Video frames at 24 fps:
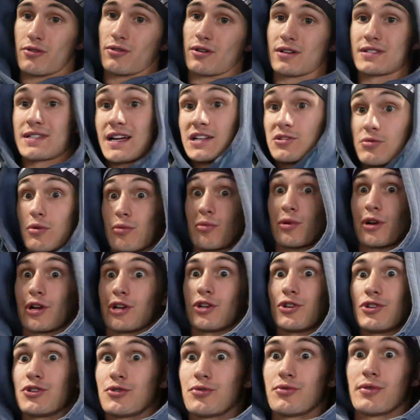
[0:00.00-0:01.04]
That's what we're
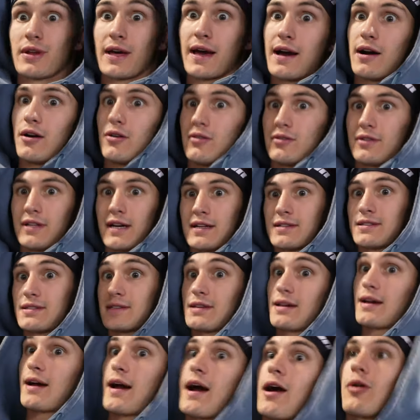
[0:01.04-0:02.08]
going to do now, and that's
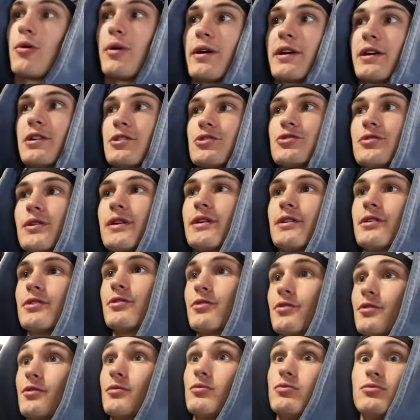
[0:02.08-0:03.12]
how I get shredded,
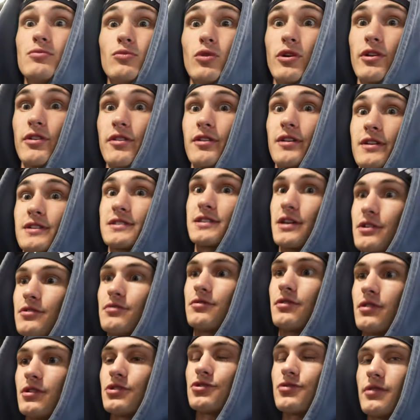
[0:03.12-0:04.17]
or one of the things I do
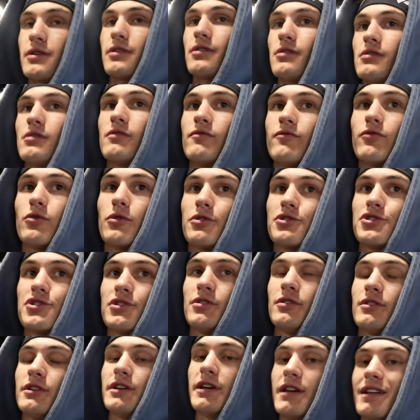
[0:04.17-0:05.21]
to get shredded,
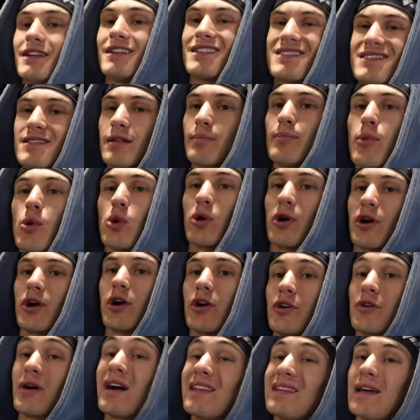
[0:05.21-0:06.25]
unfortunately. And it's the boring
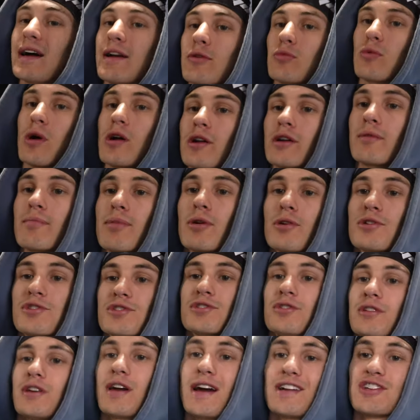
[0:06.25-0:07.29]
cardio. I like running
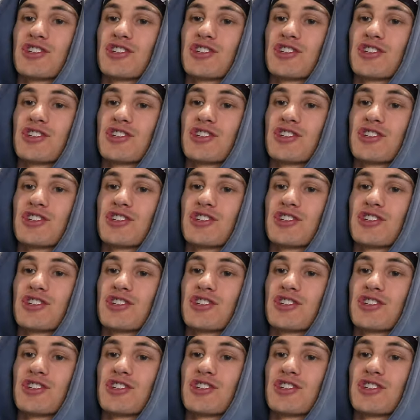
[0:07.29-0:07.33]
personally.